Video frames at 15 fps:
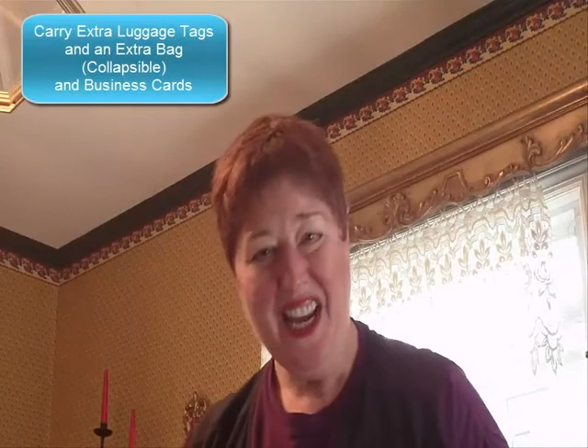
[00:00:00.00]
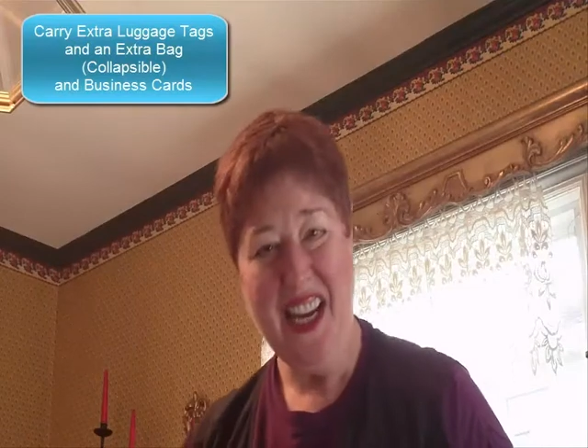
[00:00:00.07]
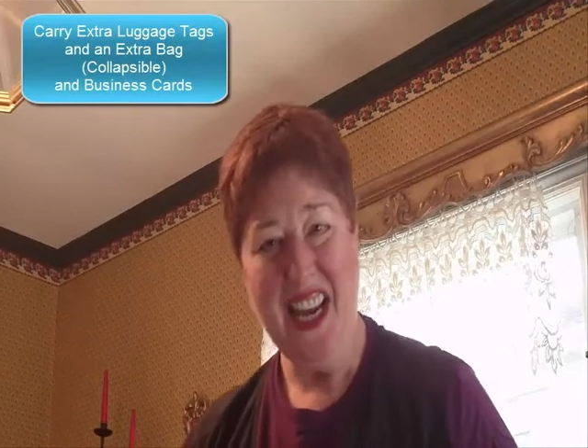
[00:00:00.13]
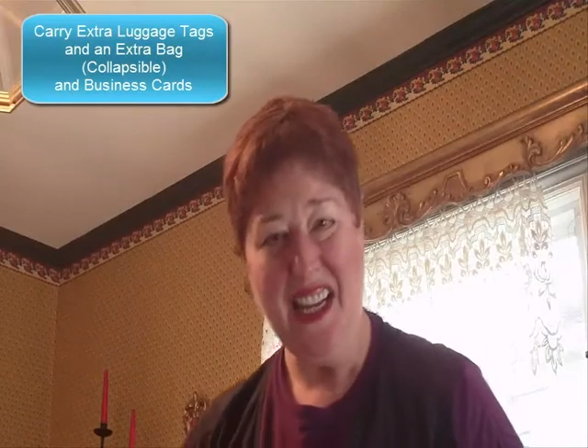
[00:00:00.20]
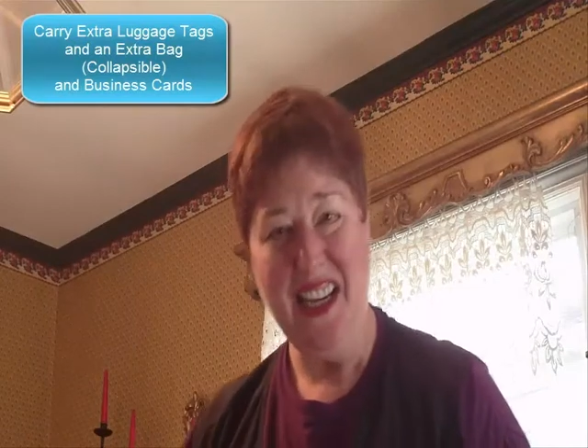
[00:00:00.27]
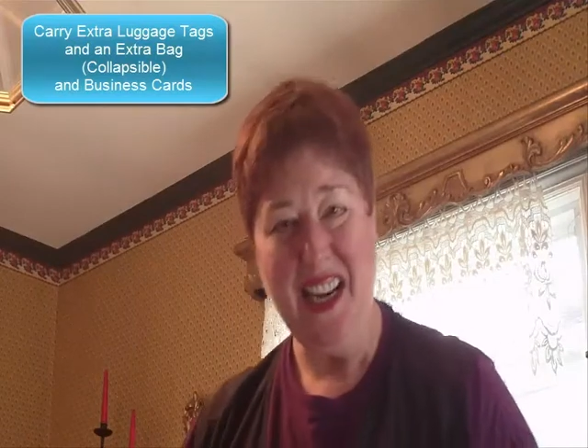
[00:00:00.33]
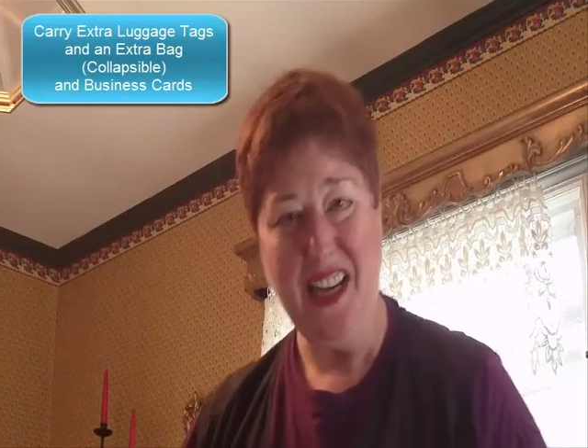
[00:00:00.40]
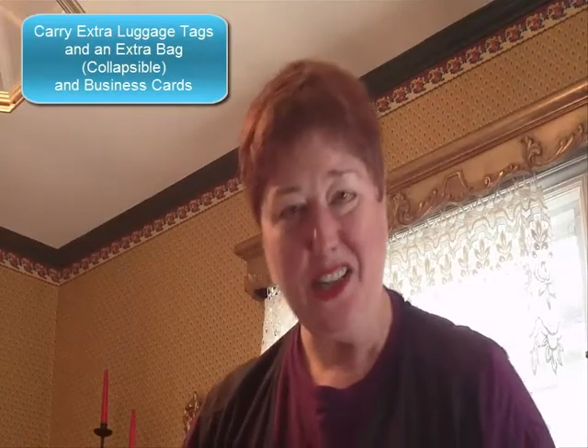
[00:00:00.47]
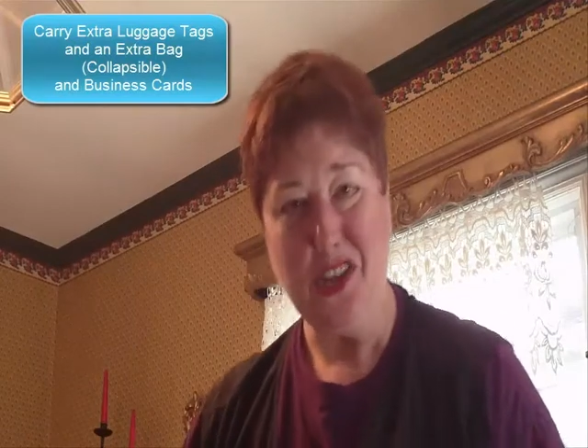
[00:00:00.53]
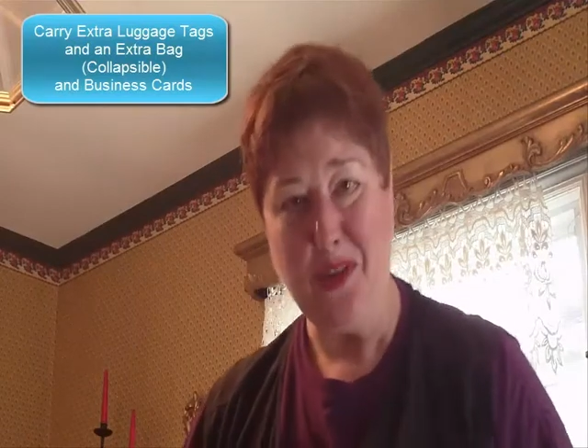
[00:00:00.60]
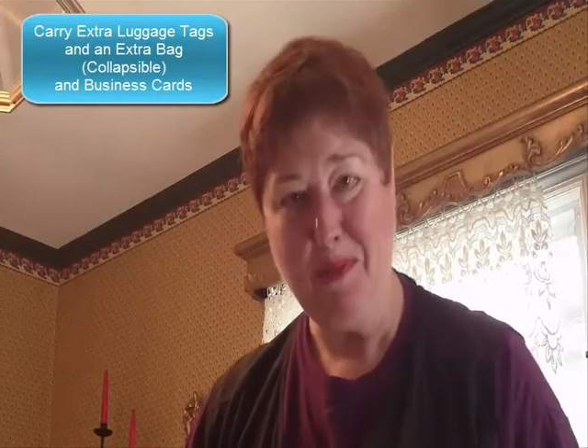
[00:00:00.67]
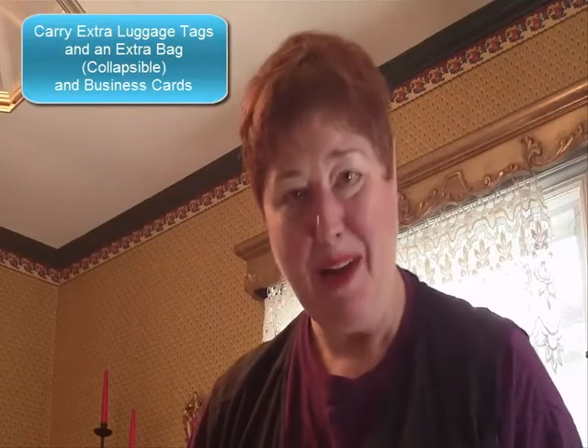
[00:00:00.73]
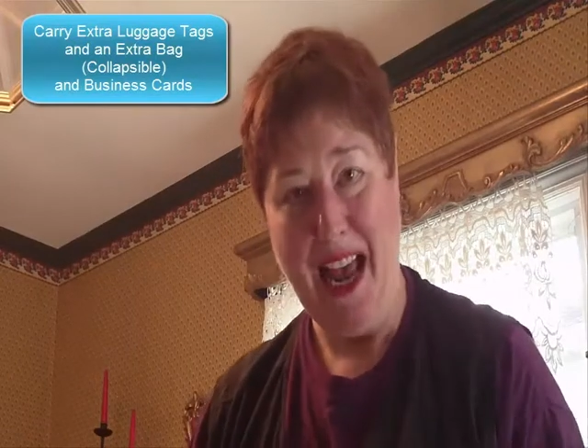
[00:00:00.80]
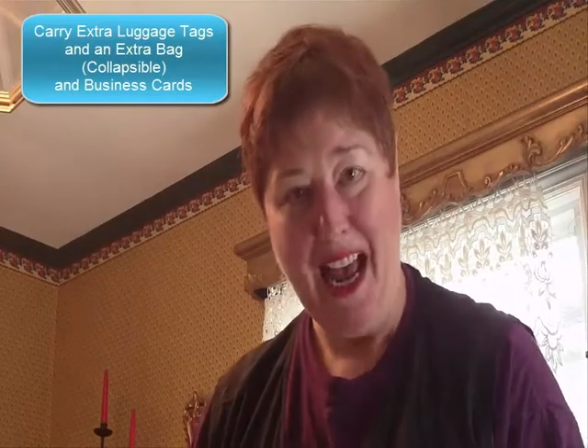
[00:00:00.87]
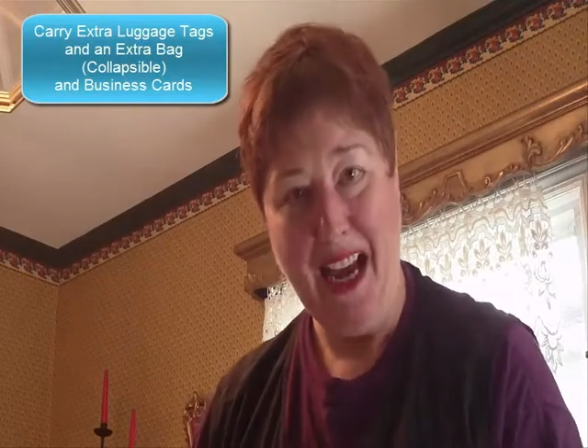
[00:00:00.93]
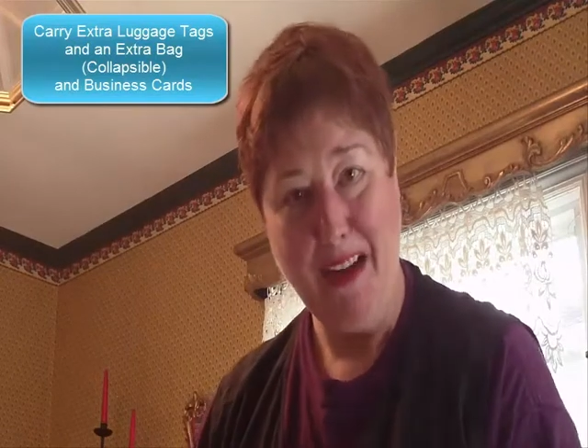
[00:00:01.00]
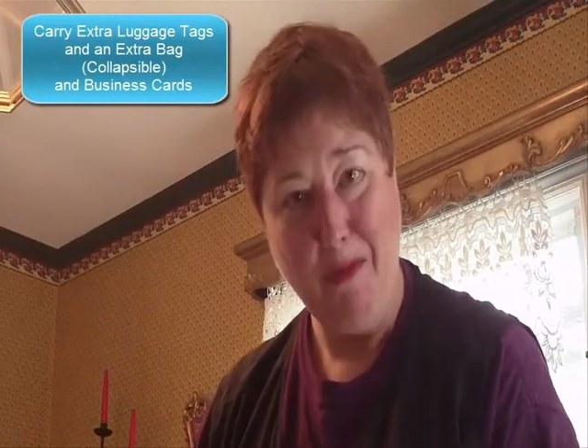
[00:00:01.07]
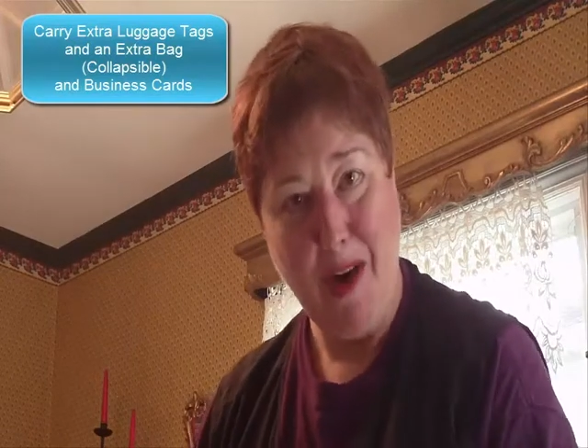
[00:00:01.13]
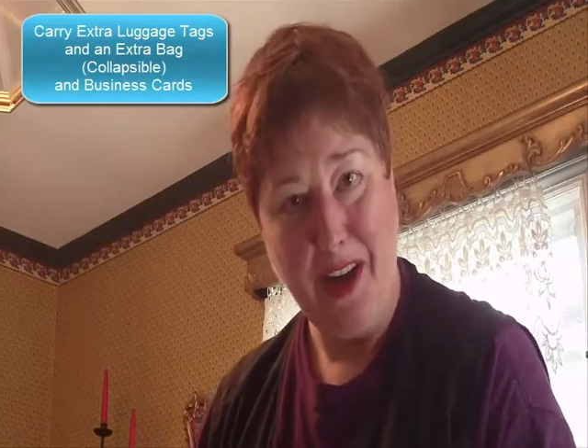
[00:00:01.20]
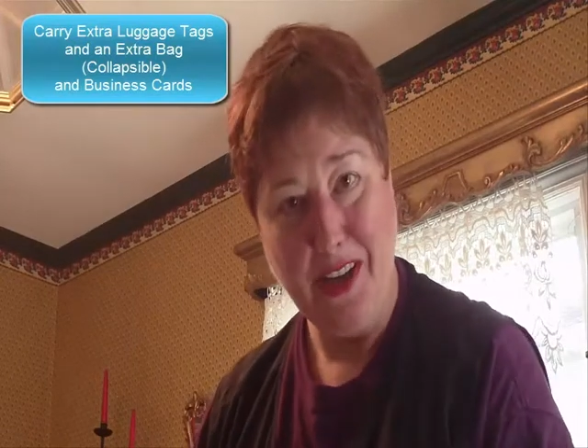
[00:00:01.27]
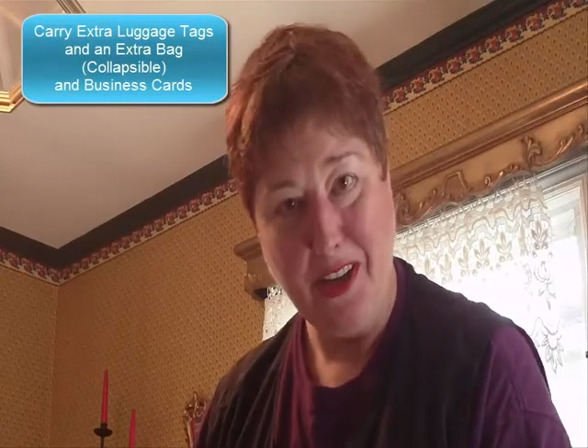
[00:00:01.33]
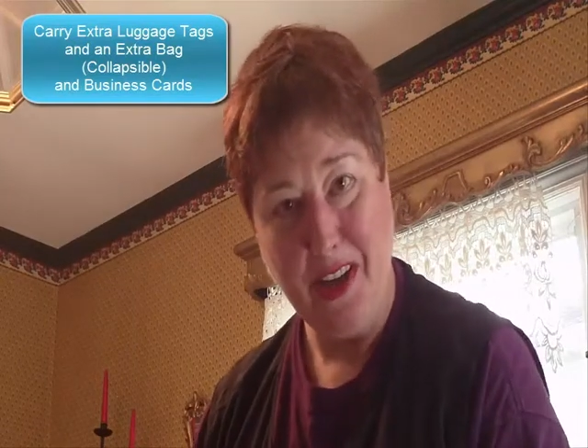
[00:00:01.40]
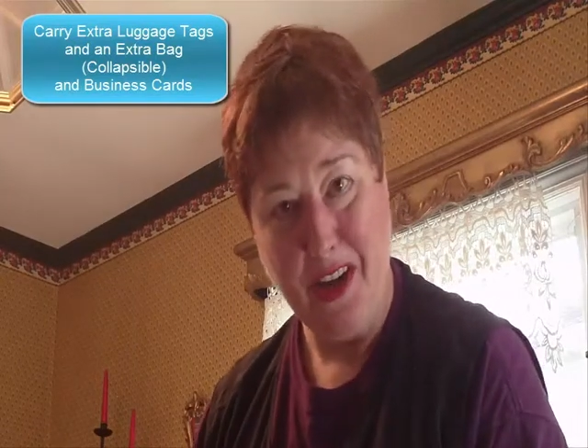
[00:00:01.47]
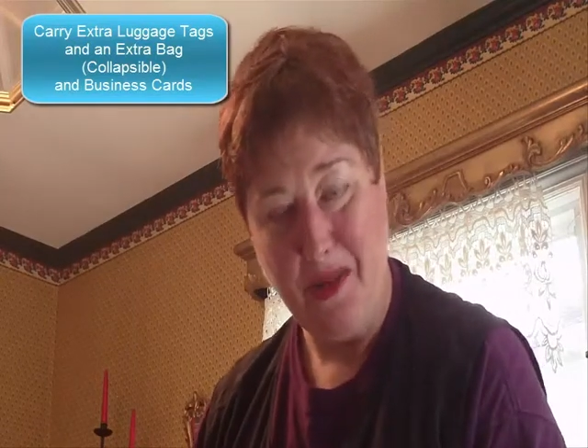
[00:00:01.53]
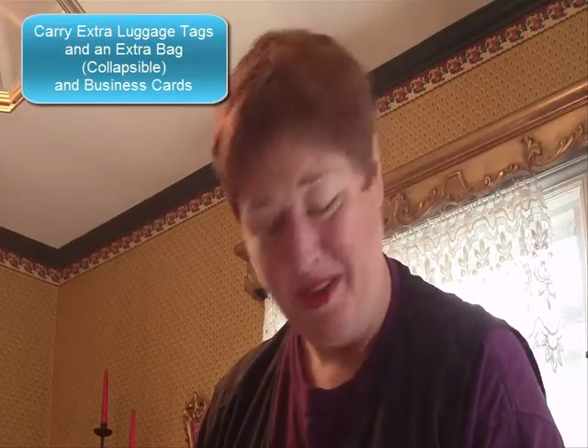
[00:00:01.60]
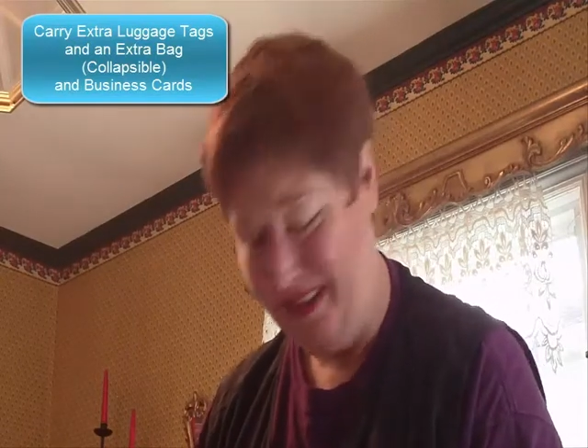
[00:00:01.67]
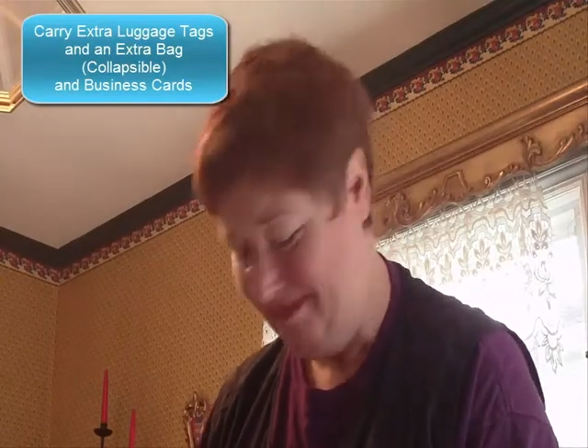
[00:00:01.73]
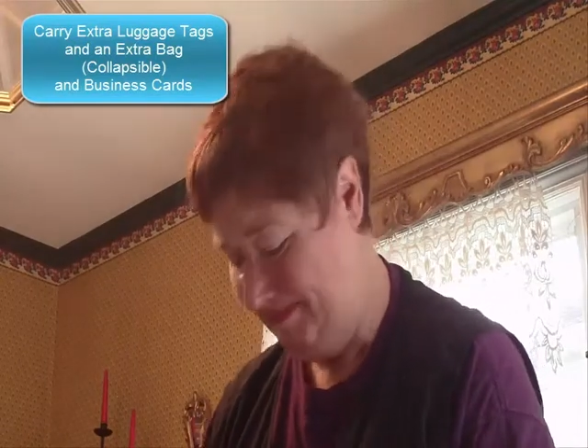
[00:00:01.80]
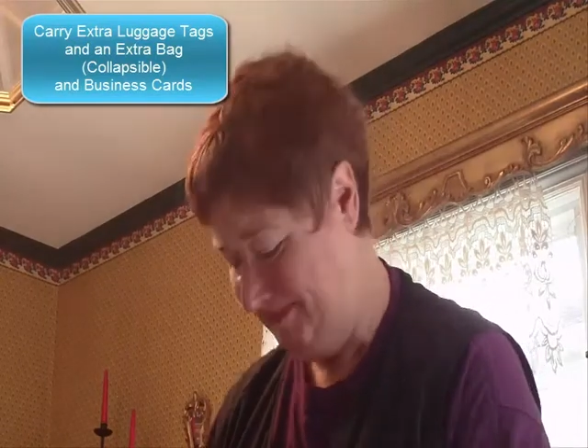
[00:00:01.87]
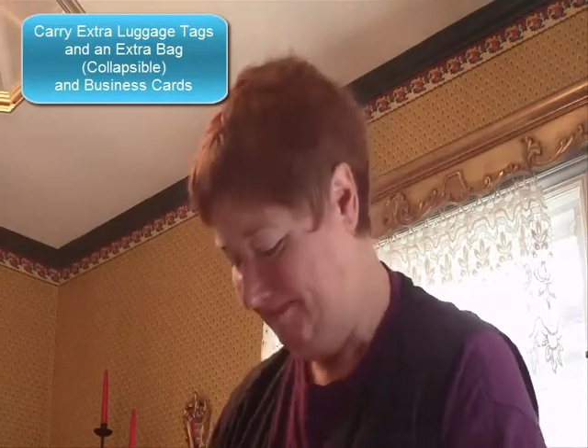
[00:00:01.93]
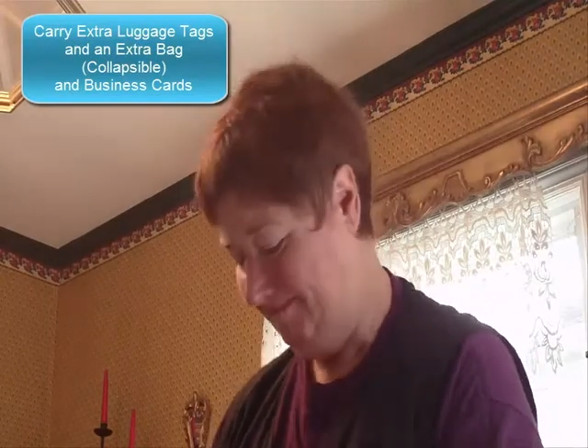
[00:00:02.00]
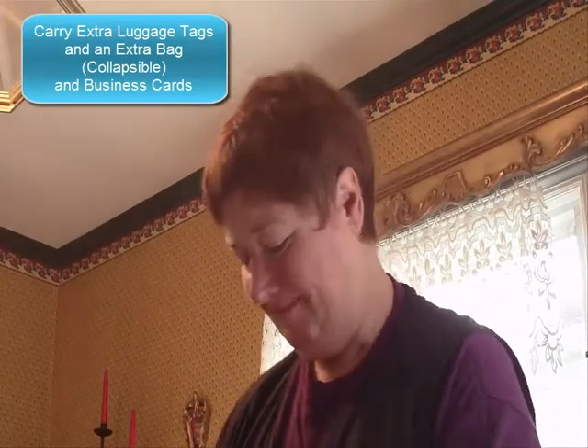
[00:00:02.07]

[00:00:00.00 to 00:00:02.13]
get an extra bag while you're going